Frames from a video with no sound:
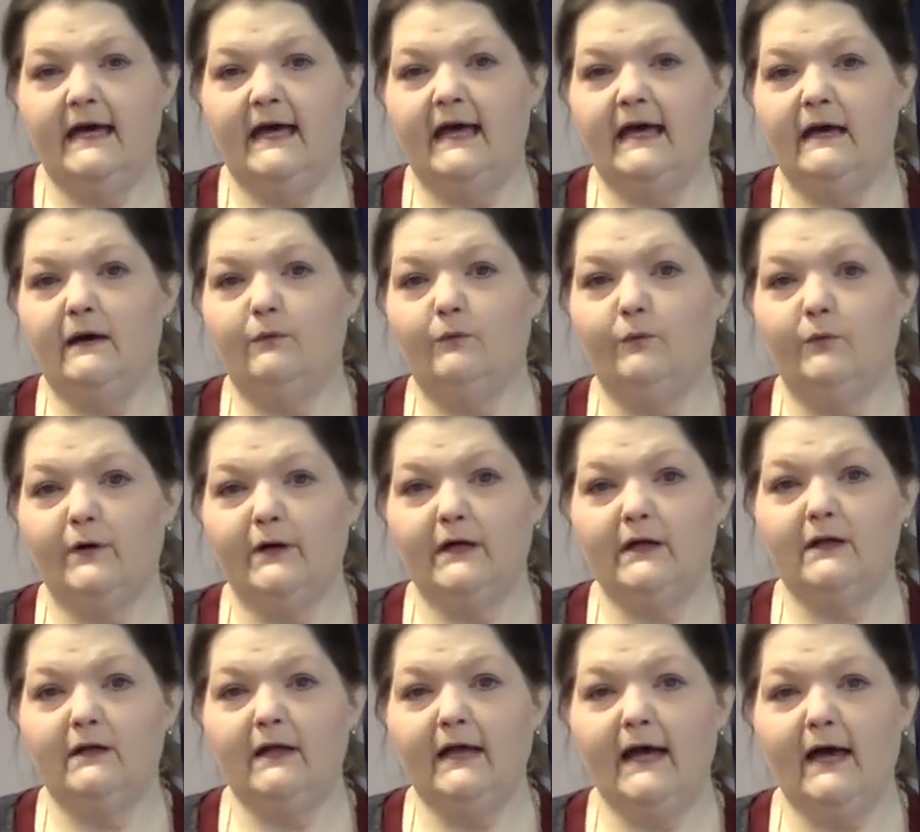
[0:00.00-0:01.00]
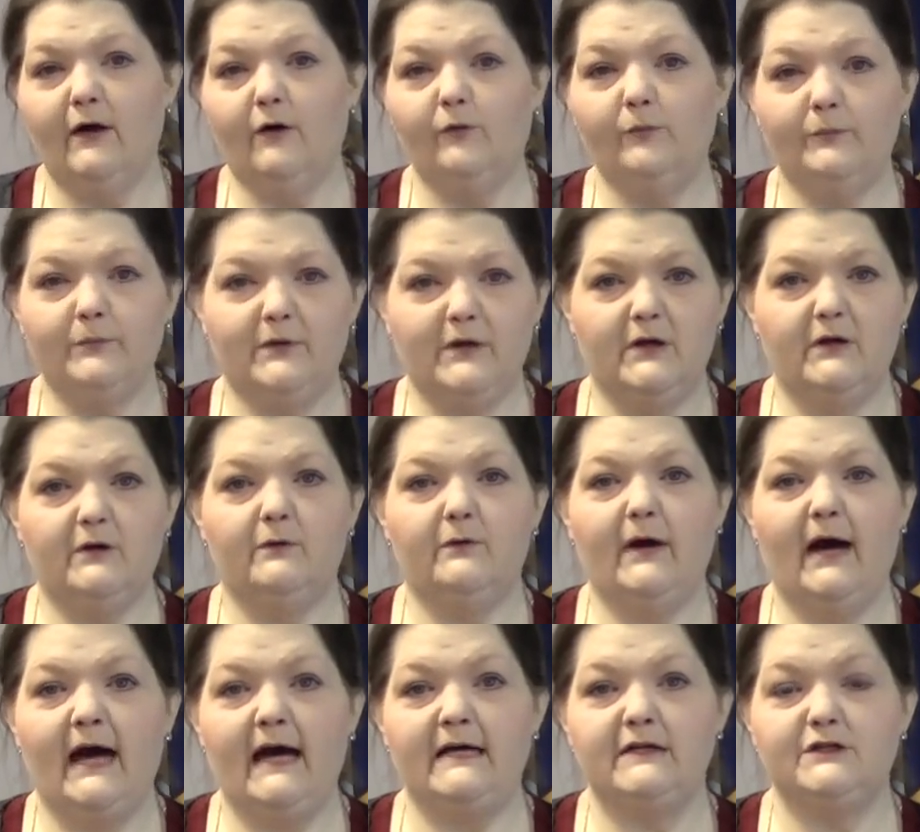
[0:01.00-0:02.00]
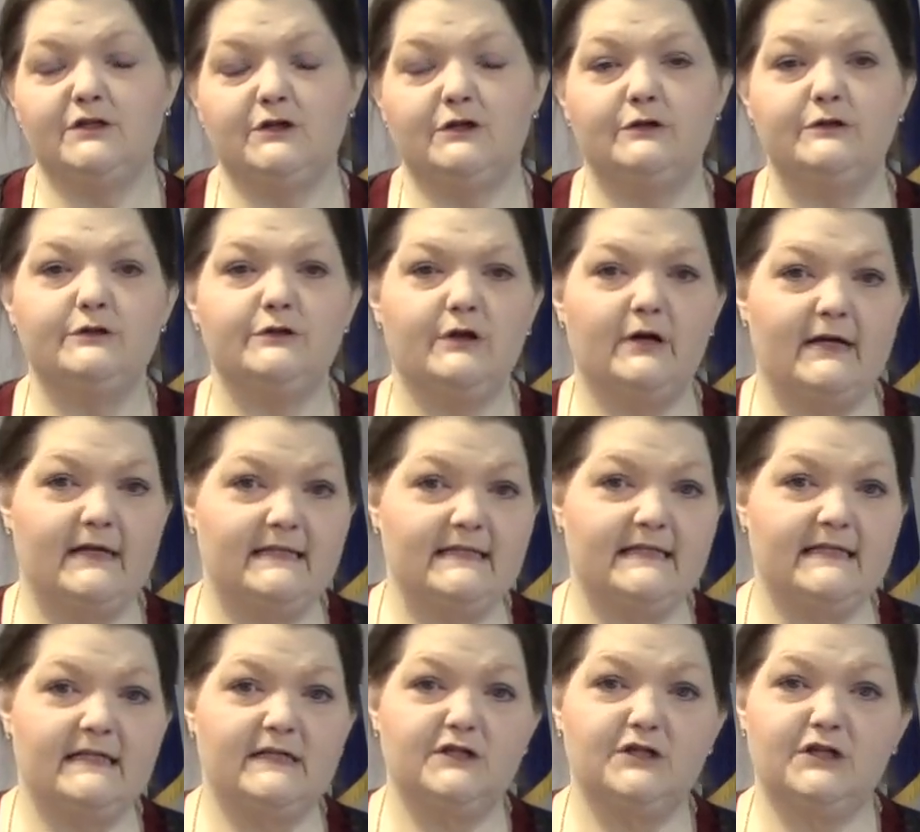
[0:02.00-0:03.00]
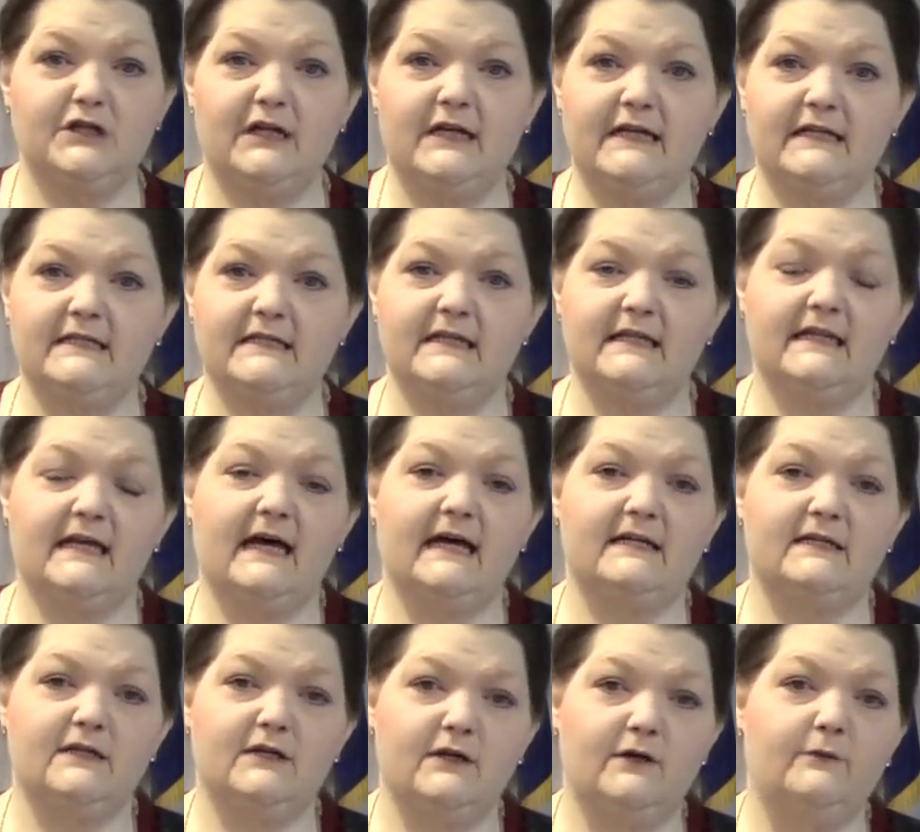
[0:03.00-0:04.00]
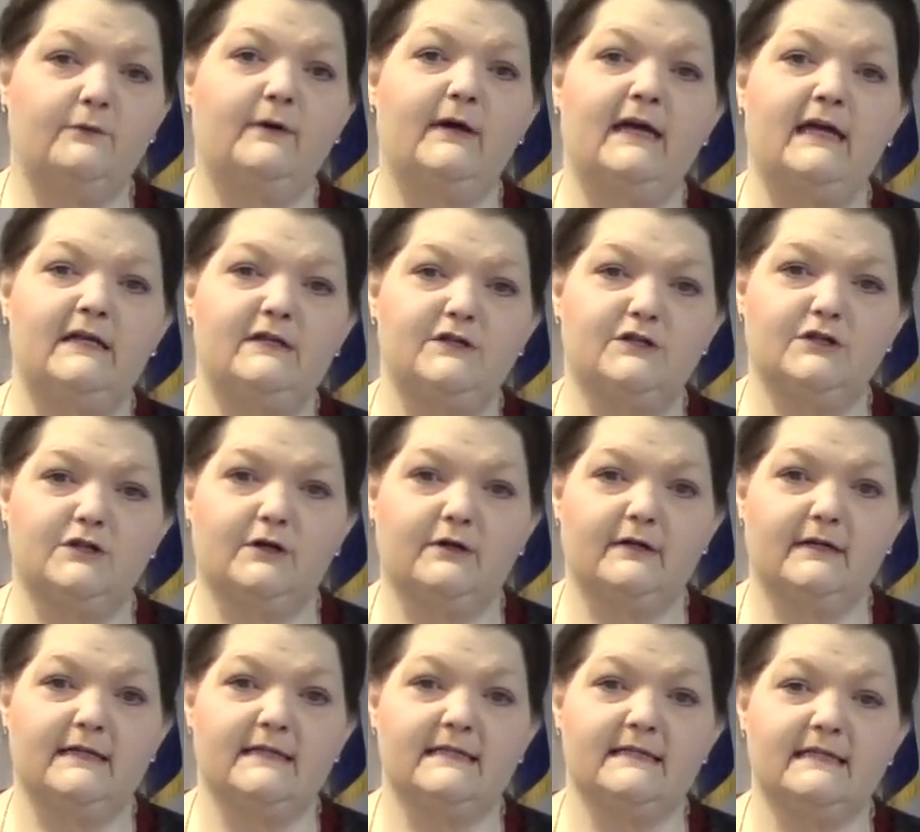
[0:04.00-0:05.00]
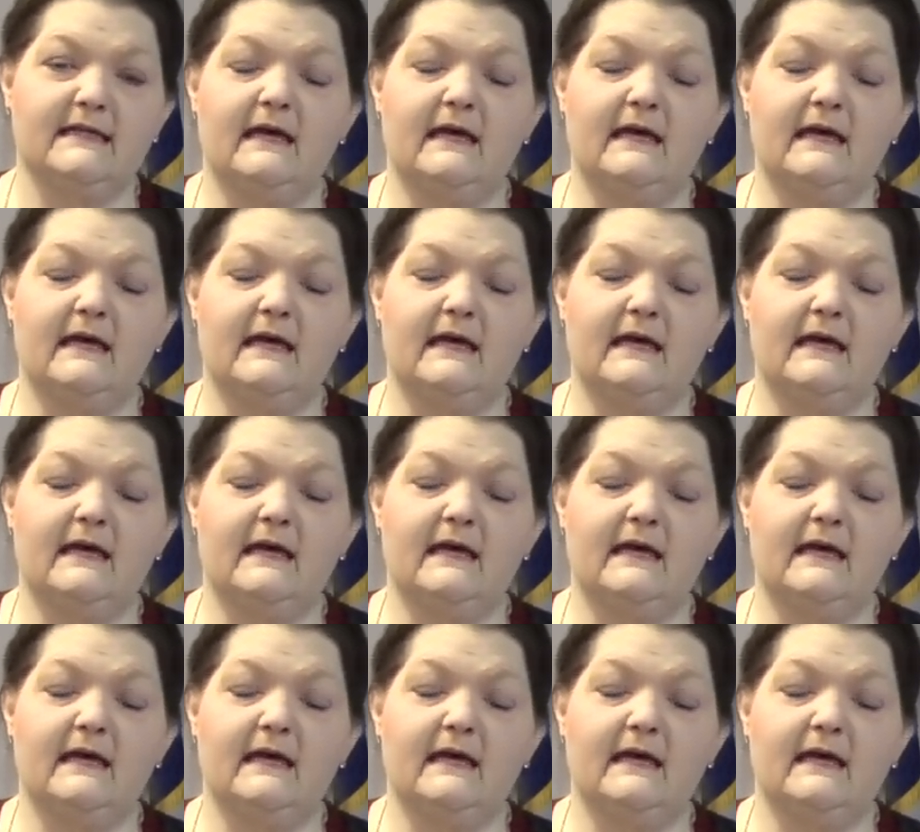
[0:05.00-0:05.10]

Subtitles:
It will help you as you're transitioning to that new insurance.